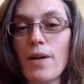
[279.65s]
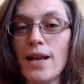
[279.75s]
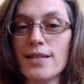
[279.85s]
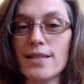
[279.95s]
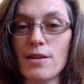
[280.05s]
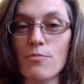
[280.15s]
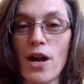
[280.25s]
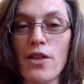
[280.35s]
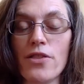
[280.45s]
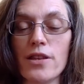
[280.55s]
balancing
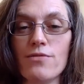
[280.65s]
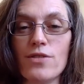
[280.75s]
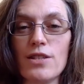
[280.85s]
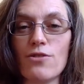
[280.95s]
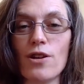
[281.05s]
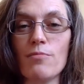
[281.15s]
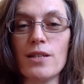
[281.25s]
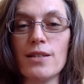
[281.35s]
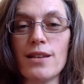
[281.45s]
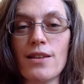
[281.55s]
breath that I've described
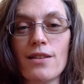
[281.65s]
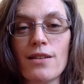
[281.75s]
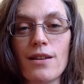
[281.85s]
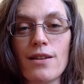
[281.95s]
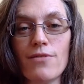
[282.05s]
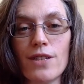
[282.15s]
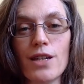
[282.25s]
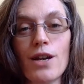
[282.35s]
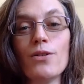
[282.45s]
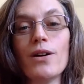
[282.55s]
in another
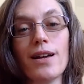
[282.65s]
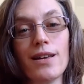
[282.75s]
video.